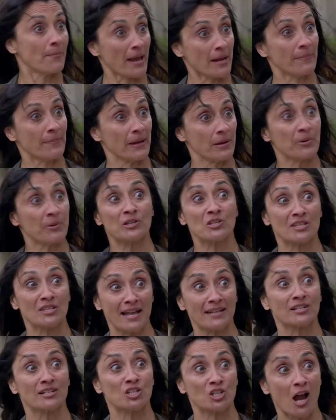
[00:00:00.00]
maybe we could
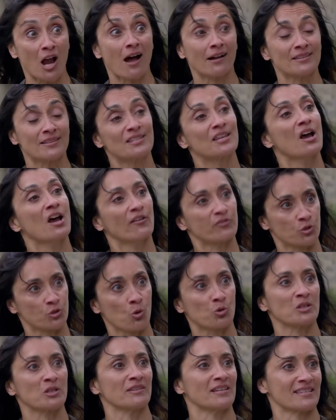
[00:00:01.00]
stand a chance of
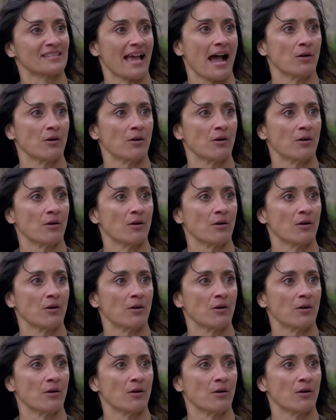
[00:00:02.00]
sorting this